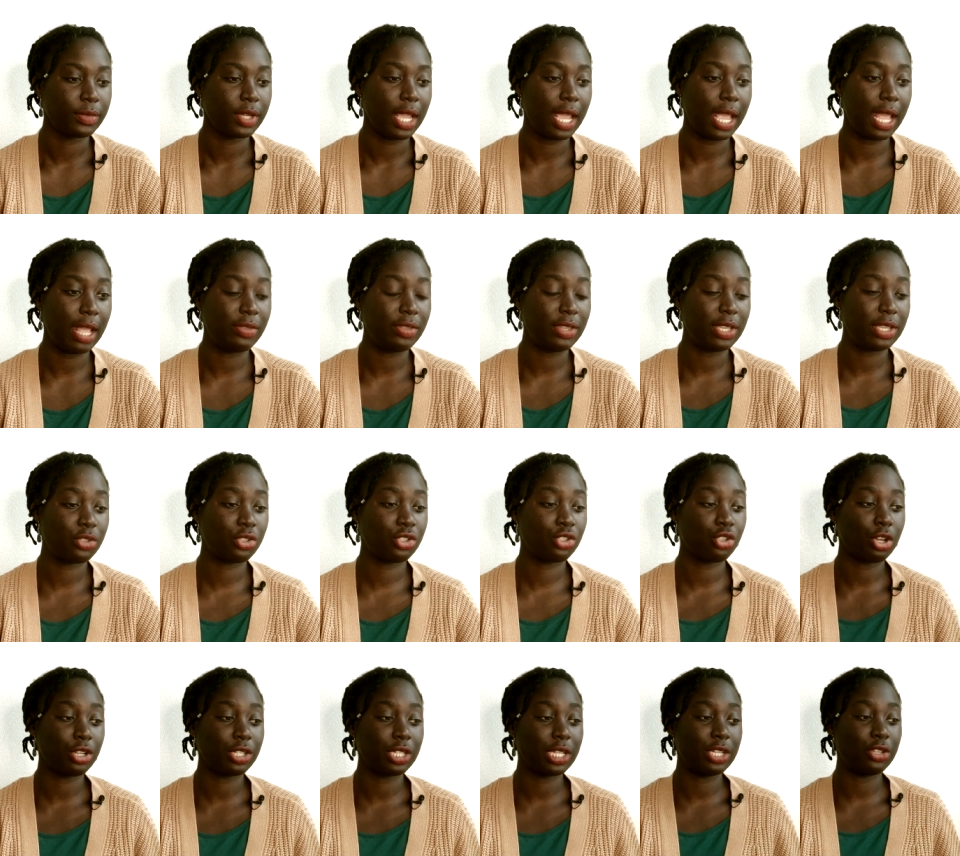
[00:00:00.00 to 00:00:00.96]
And this
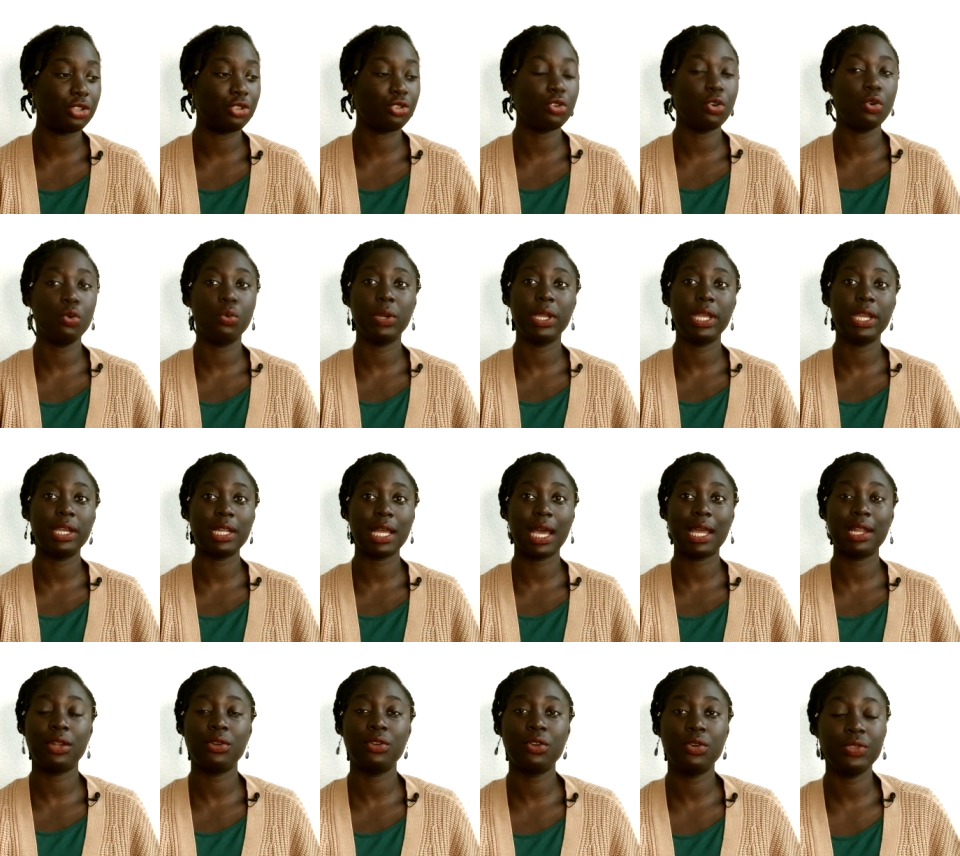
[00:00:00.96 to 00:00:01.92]
shot is so weird. I
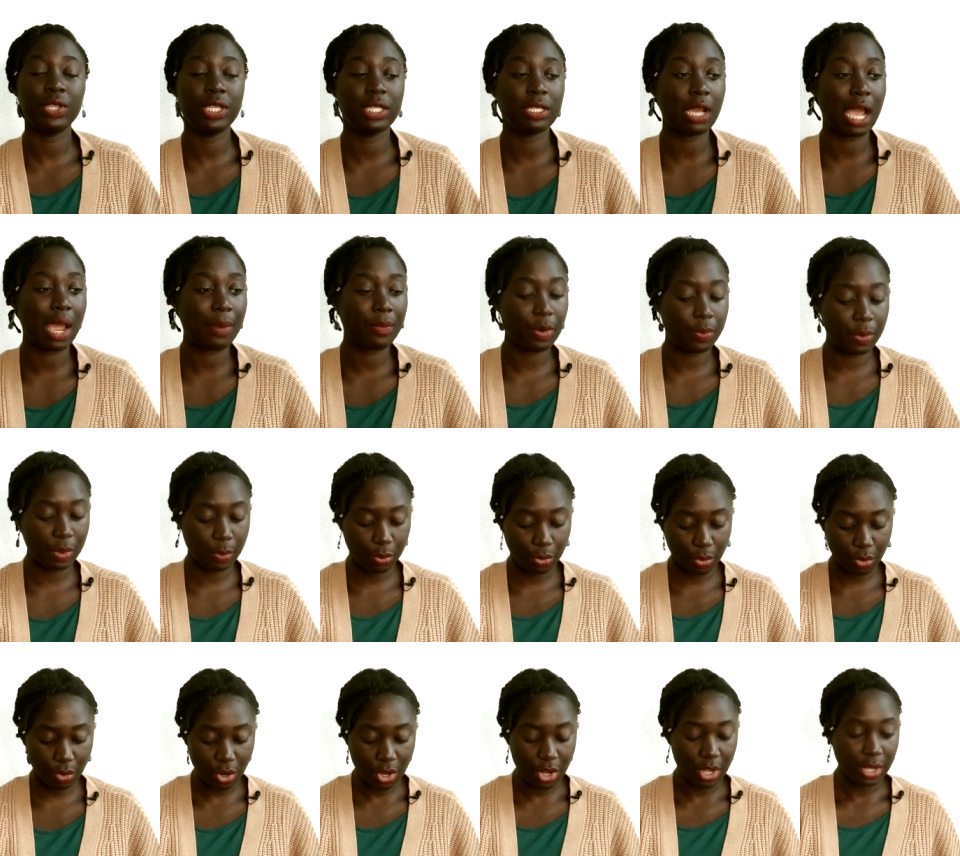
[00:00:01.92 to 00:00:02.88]
don't know these camera
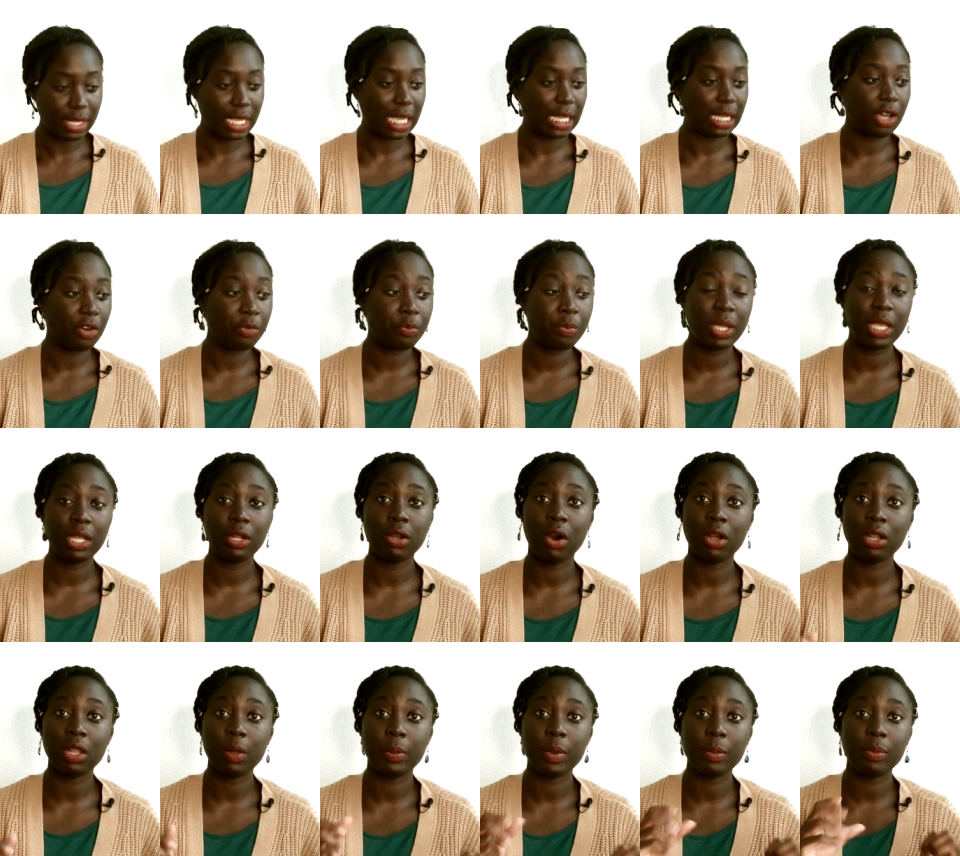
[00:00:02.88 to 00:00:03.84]
people. They love being
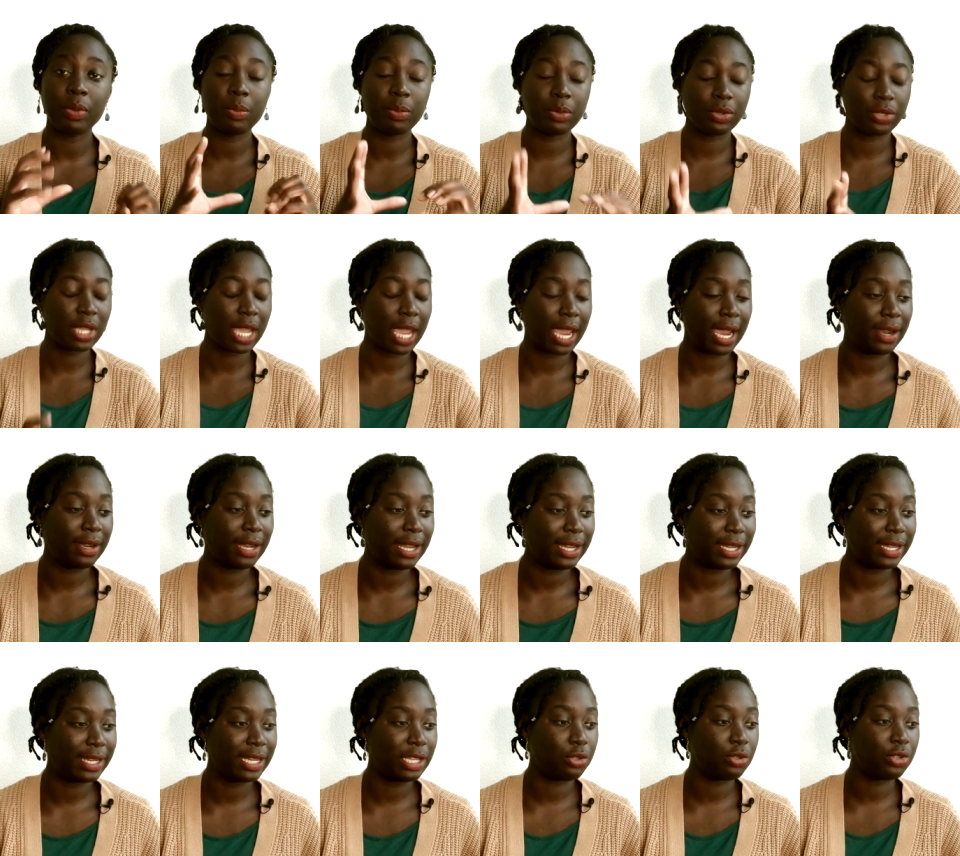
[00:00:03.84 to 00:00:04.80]
all up in people's hair. They
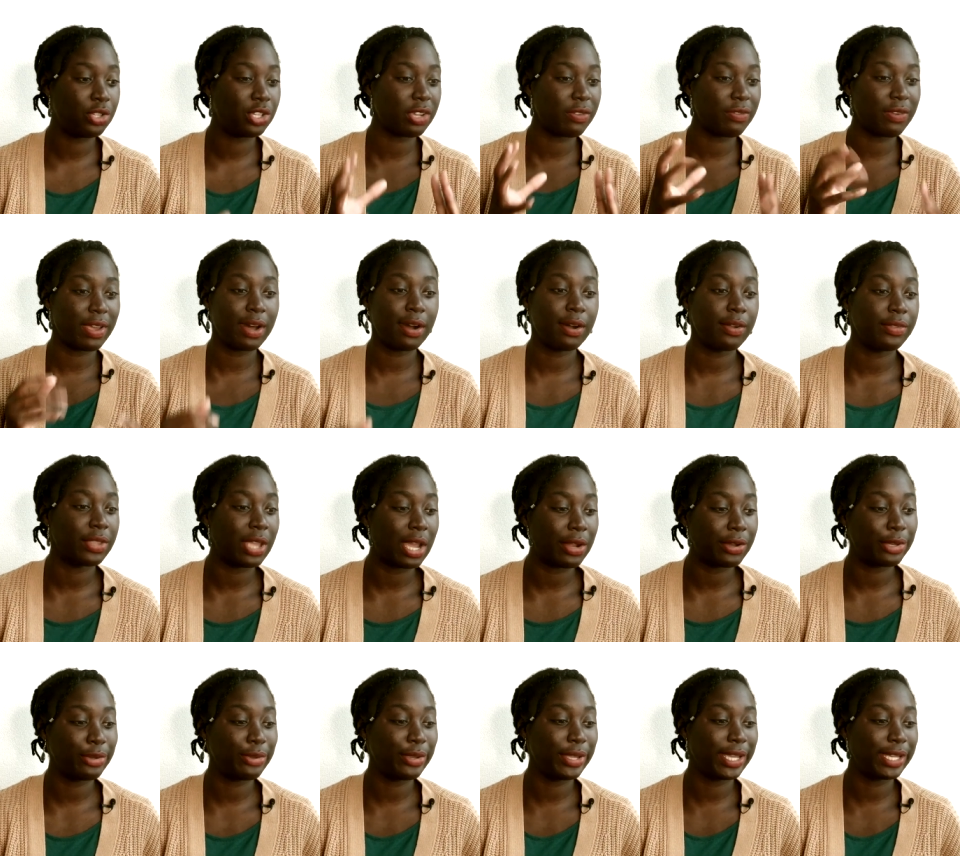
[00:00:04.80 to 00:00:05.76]
did it to Shavel. Now
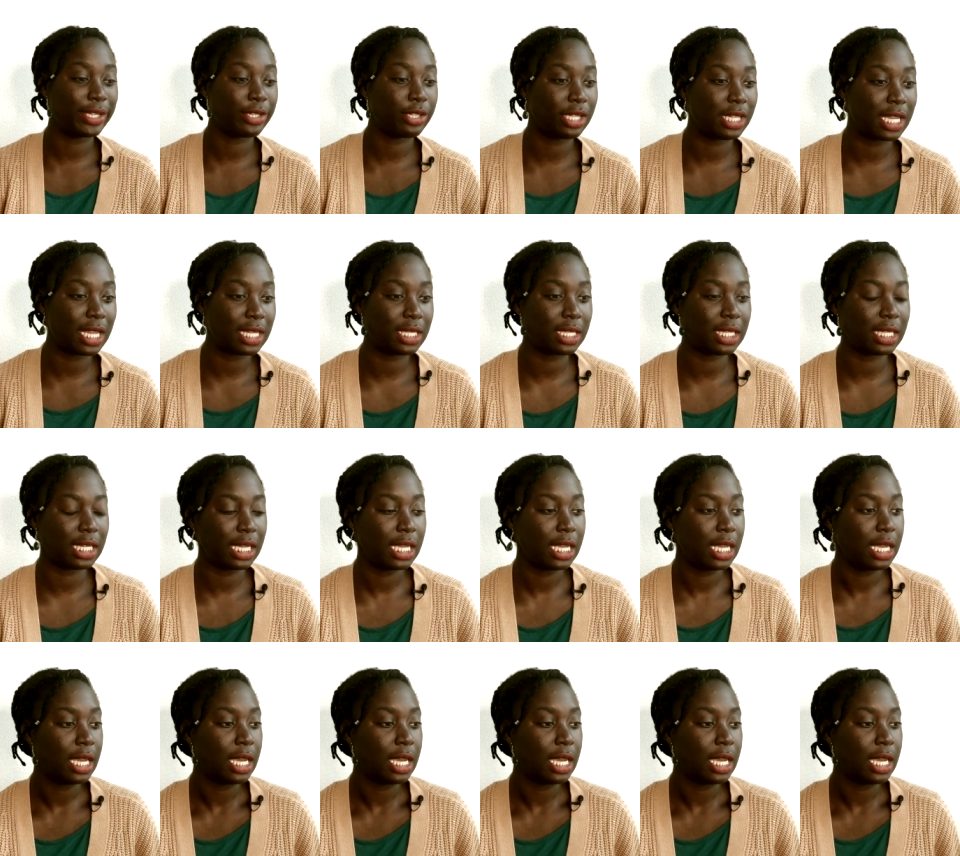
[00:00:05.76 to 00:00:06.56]
they're doing it to Destinie.